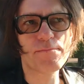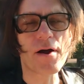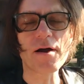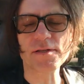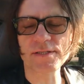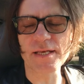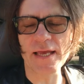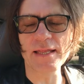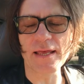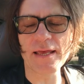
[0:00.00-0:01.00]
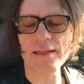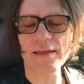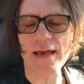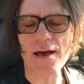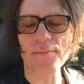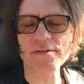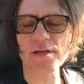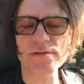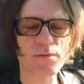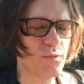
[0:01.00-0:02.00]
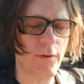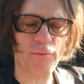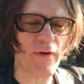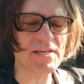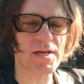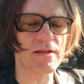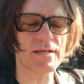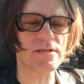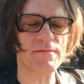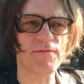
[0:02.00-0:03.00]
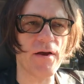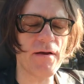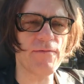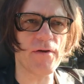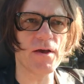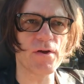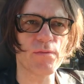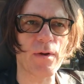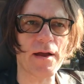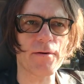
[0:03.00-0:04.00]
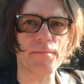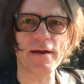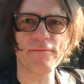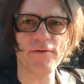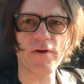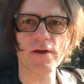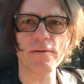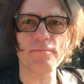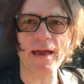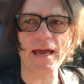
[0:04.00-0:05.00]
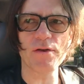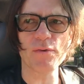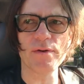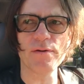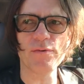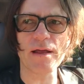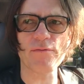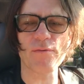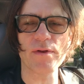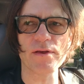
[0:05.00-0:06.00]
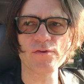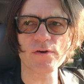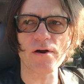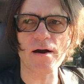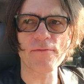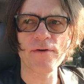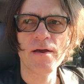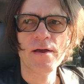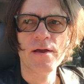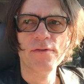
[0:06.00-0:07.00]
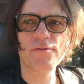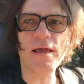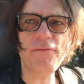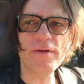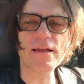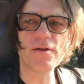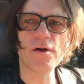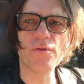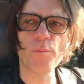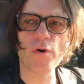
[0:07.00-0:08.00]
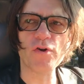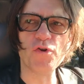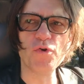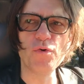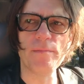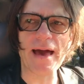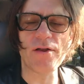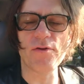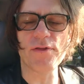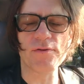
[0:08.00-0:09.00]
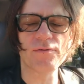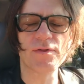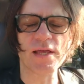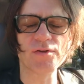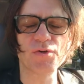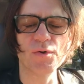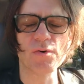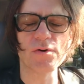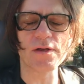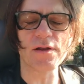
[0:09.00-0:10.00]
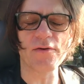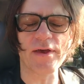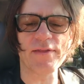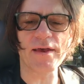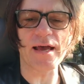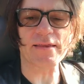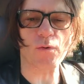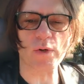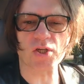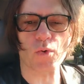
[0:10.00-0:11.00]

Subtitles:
parts in the album. It's a refreshing listen. Very, very good record by a very good band who never really took off. They're definitely a little more new metal than Tool. You know, they got the,